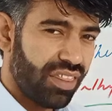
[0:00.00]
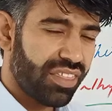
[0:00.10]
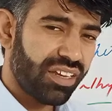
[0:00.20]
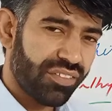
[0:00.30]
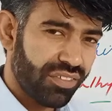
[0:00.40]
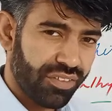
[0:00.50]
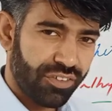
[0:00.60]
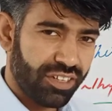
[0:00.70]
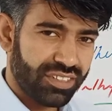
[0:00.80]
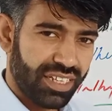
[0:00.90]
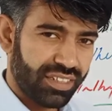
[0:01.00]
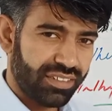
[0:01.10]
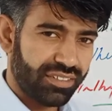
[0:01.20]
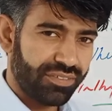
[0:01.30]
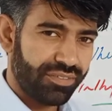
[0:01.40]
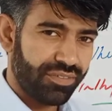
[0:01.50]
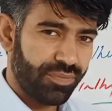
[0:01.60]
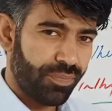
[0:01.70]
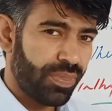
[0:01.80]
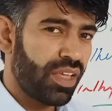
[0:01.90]
Think for a second.
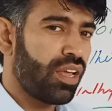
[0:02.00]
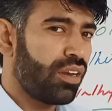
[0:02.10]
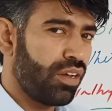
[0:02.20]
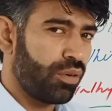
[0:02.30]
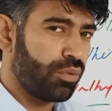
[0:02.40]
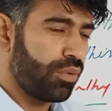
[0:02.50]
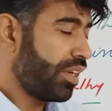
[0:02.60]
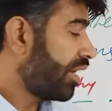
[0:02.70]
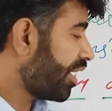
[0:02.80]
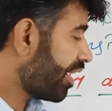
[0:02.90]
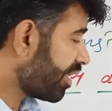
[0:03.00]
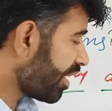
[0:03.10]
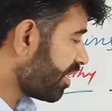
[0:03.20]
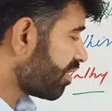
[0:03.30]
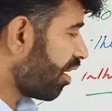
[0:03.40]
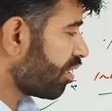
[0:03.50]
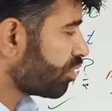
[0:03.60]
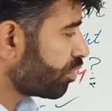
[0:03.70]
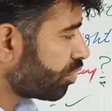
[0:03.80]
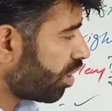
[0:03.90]
No, it is
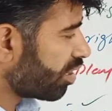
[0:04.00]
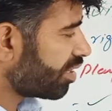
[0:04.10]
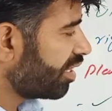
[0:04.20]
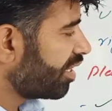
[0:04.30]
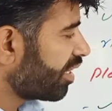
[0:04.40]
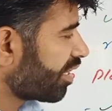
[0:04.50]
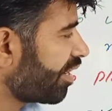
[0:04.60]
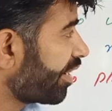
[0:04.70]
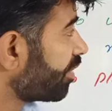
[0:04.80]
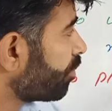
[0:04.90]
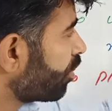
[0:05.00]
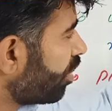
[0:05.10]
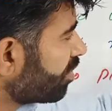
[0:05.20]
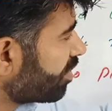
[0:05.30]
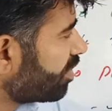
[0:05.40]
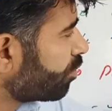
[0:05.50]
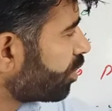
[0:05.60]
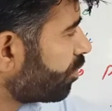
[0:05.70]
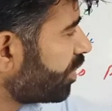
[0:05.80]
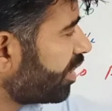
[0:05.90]
also not correct, because this is
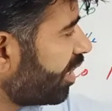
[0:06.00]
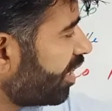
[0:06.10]
what we